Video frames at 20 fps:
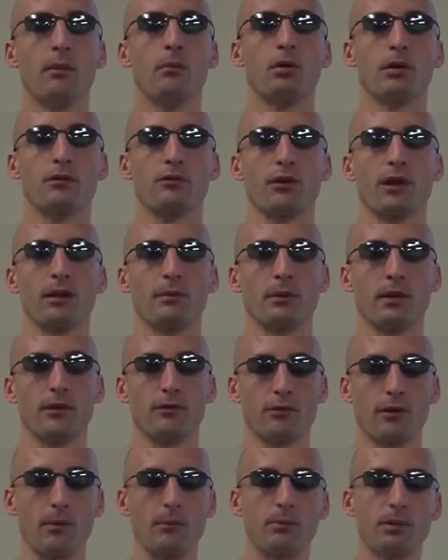but if you're
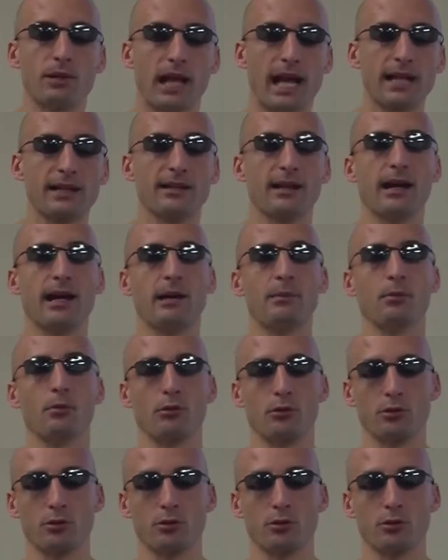on blacktop or